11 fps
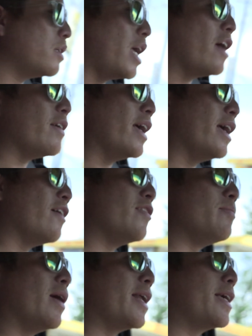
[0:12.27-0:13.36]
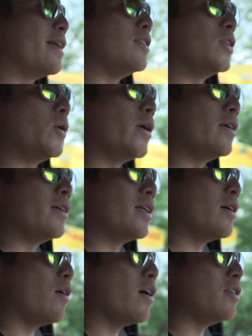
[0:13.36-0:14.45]
everybody can enjoy it you
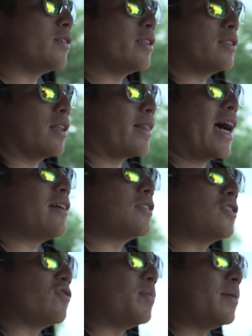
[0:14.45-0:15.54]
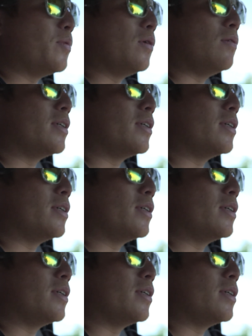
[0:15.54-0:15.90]
know hundreds and thousands of people